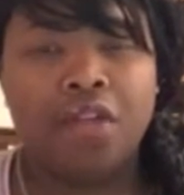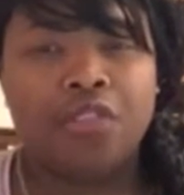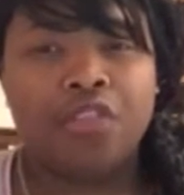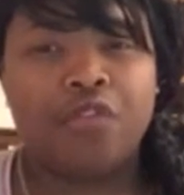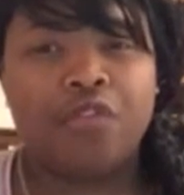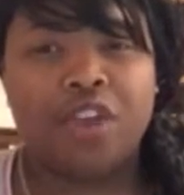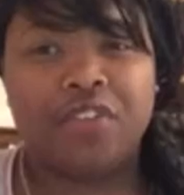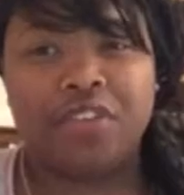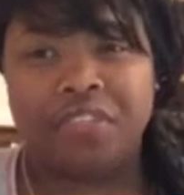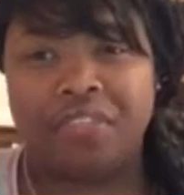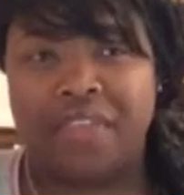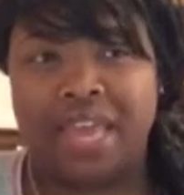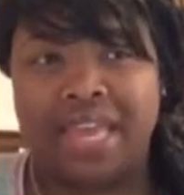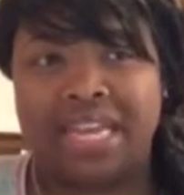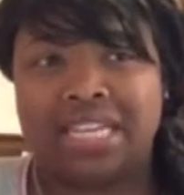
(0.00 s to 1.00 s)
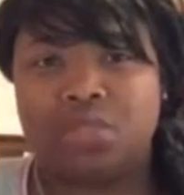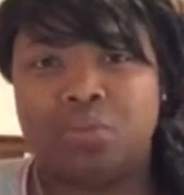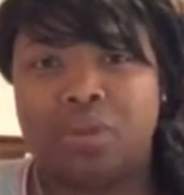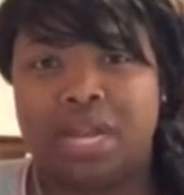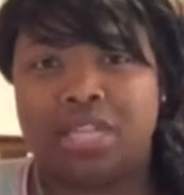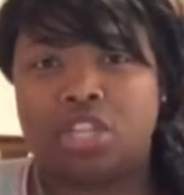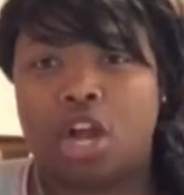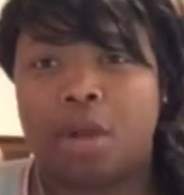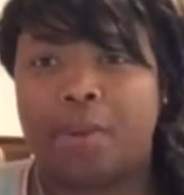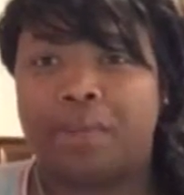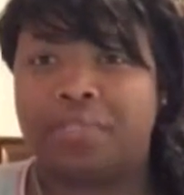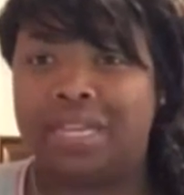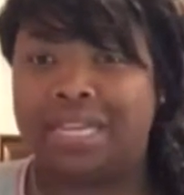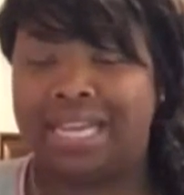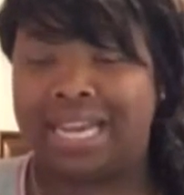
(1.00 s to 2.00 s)
The very thing, that's when I talk
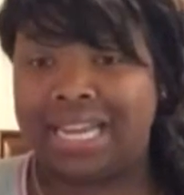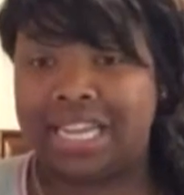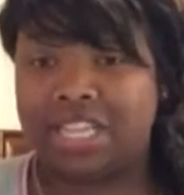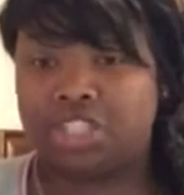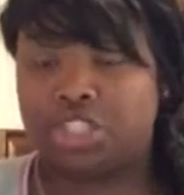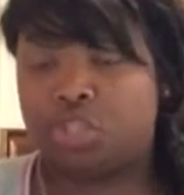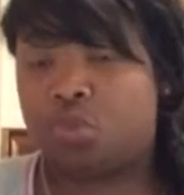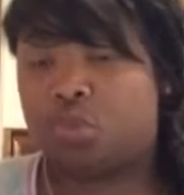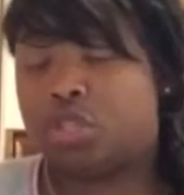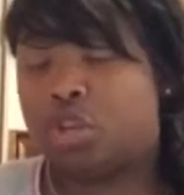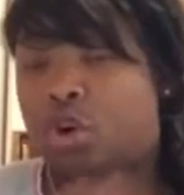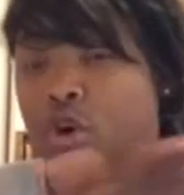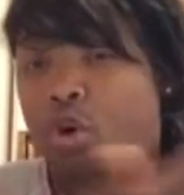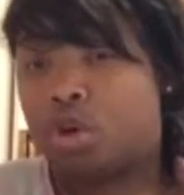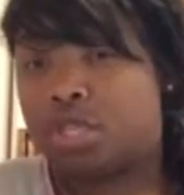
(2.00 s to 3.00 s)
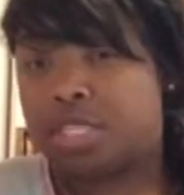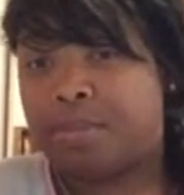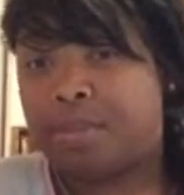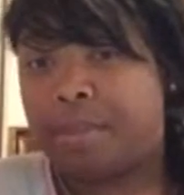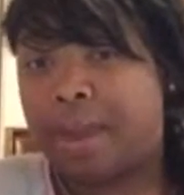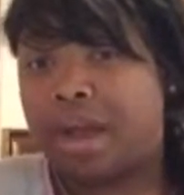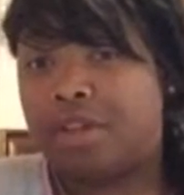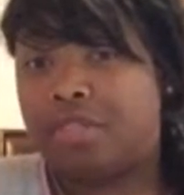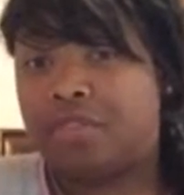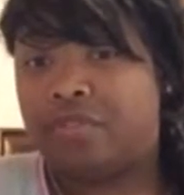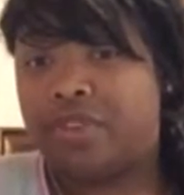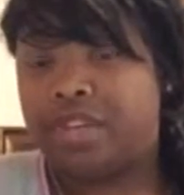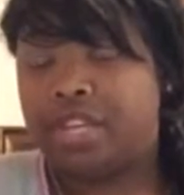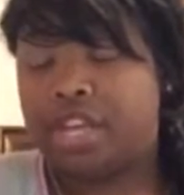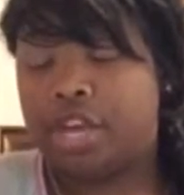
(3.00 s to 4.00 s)
about the gut issue on some of my other
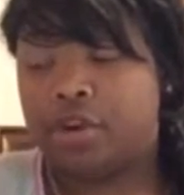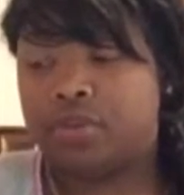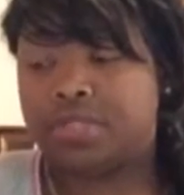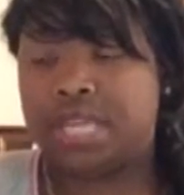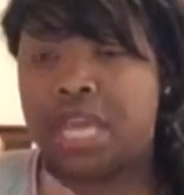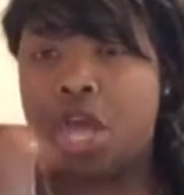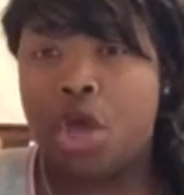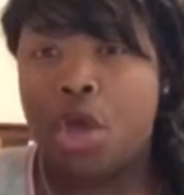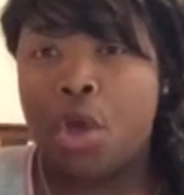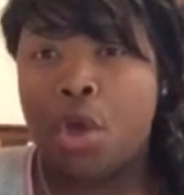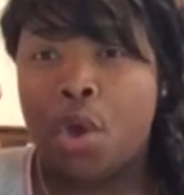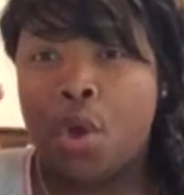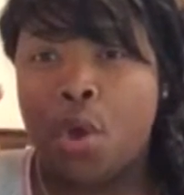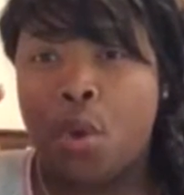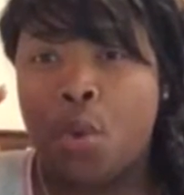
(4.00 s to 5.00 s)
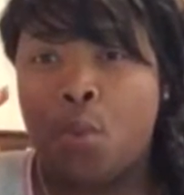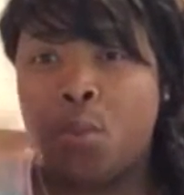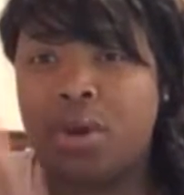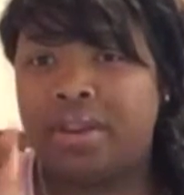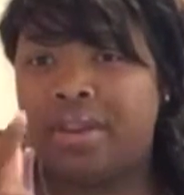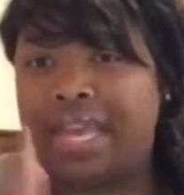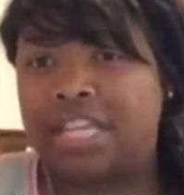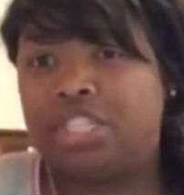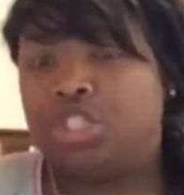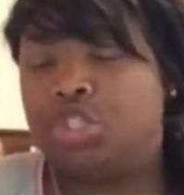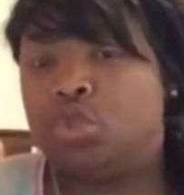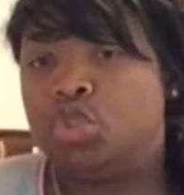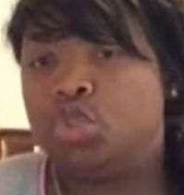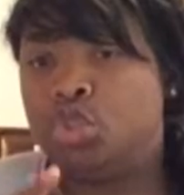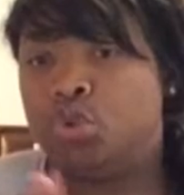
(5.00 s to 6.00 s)
videos. One of the
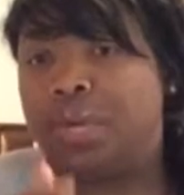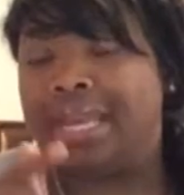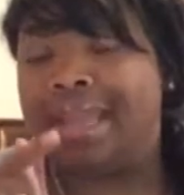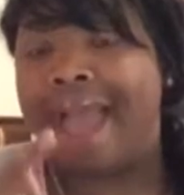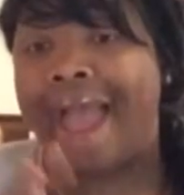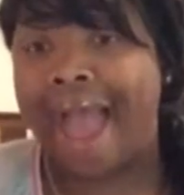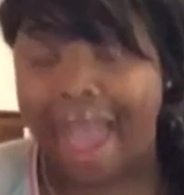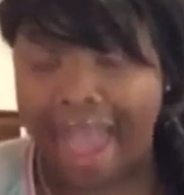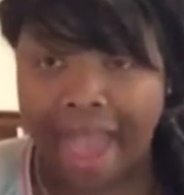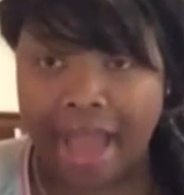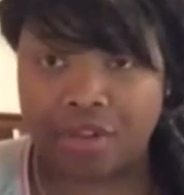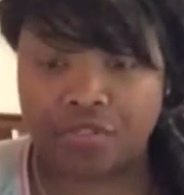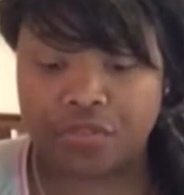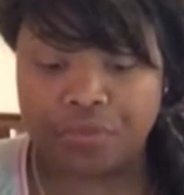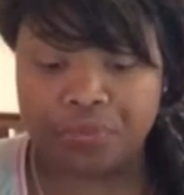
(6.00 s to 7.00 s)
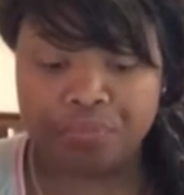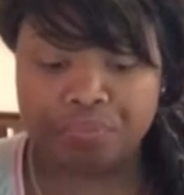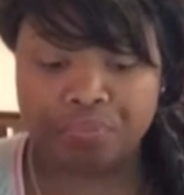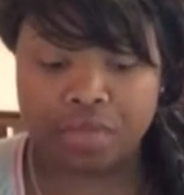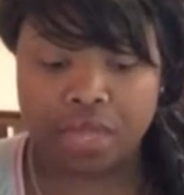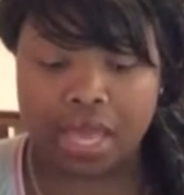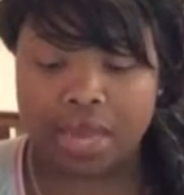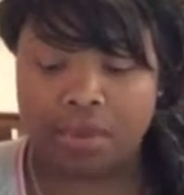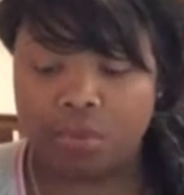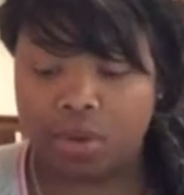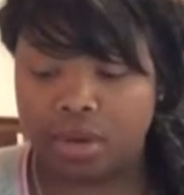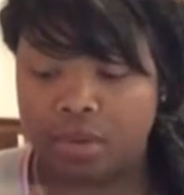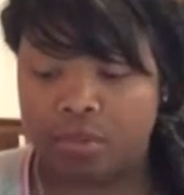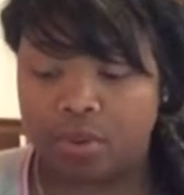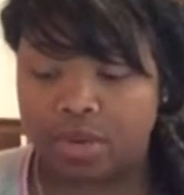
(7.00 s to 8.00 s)
issues you can have, and
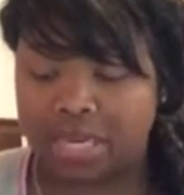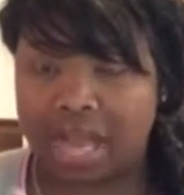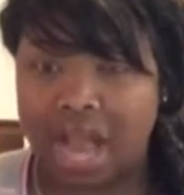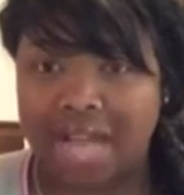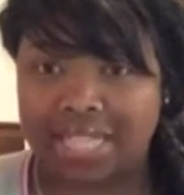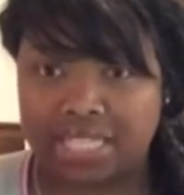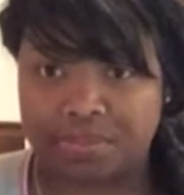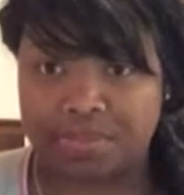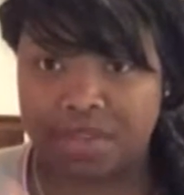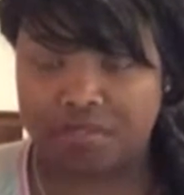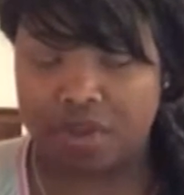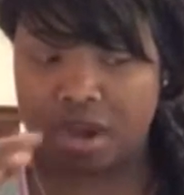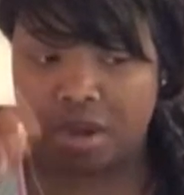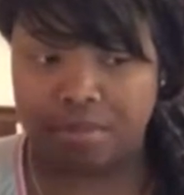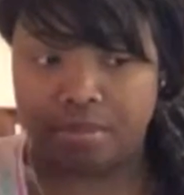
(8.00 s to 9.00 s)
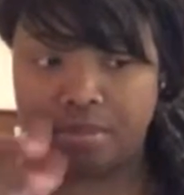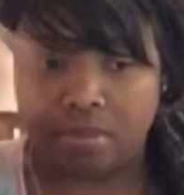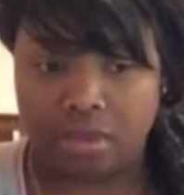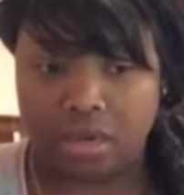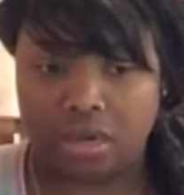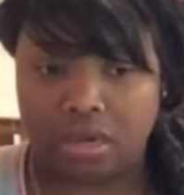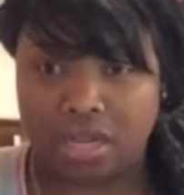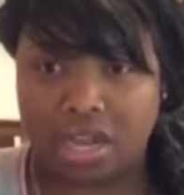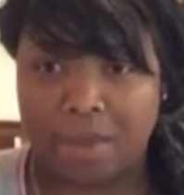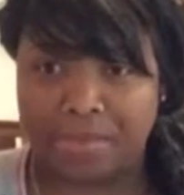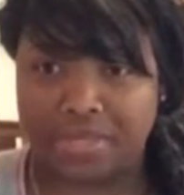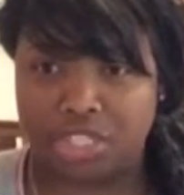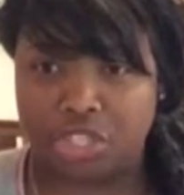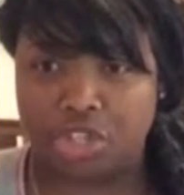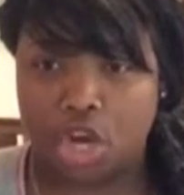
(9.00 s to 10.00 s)
one of the concepts I've come
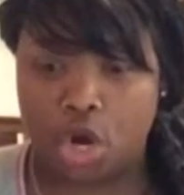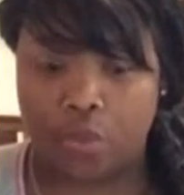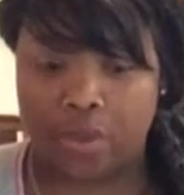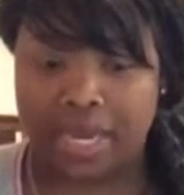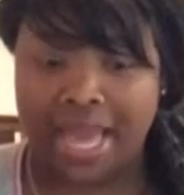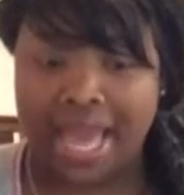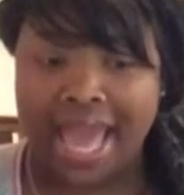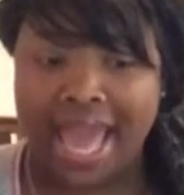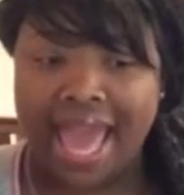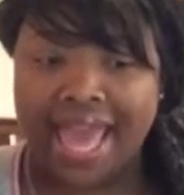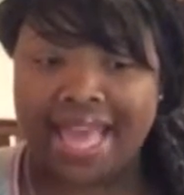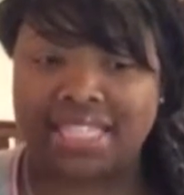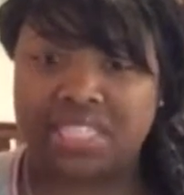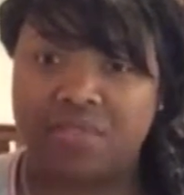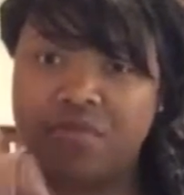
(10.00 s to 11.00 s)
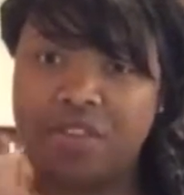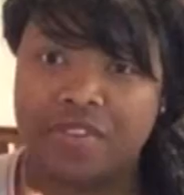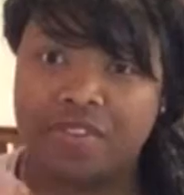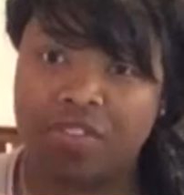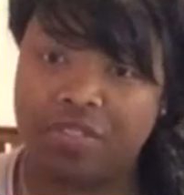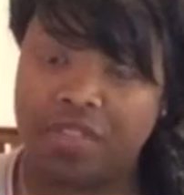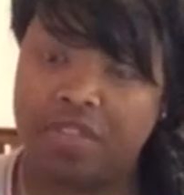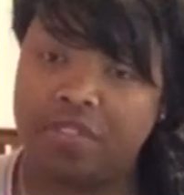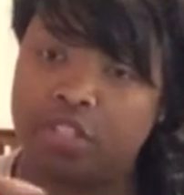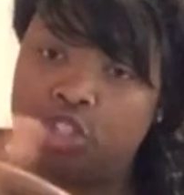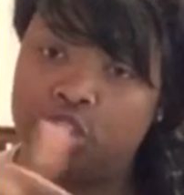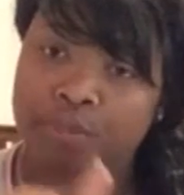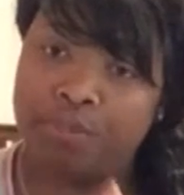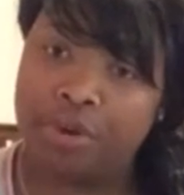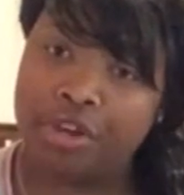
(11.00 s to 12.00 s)
into knowing, is the very thing
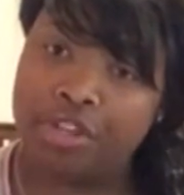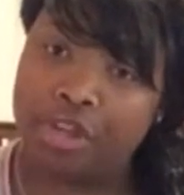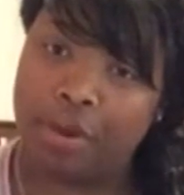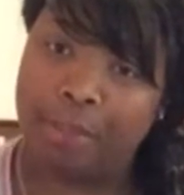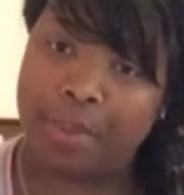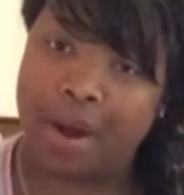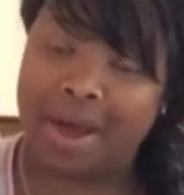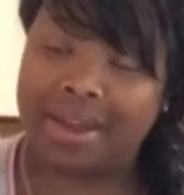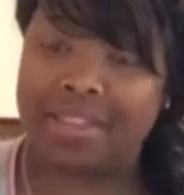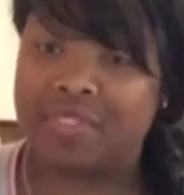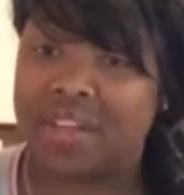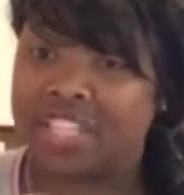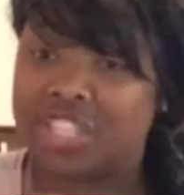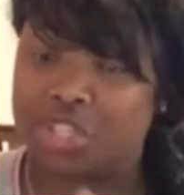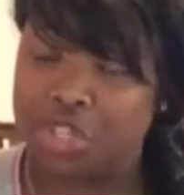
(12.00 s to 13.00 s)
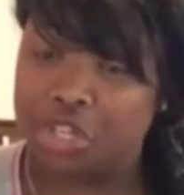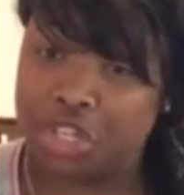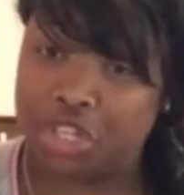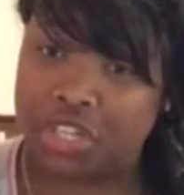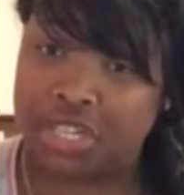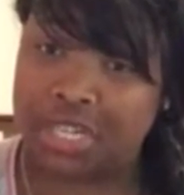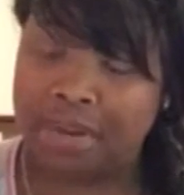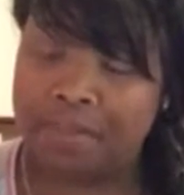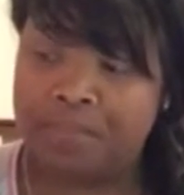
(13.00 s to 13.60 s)
that you put in your body that's good